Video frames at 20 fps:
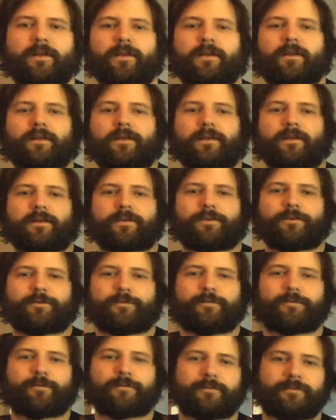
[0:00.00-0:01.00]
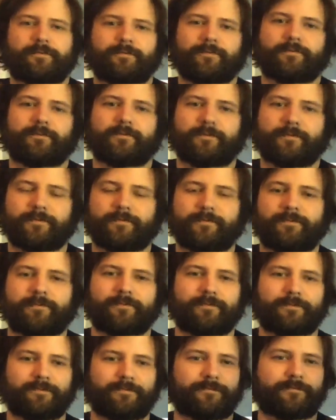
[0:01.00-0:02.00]

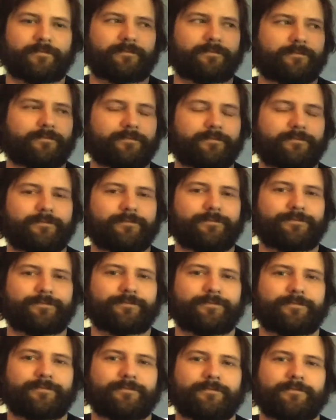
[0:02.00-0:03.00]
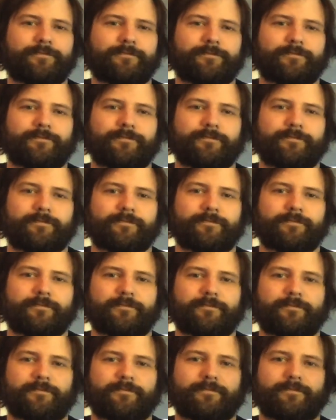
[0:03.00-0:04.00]

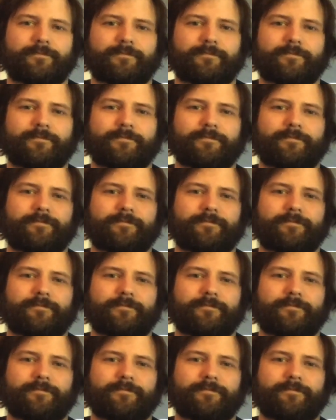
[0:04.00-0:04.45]
(not speaking)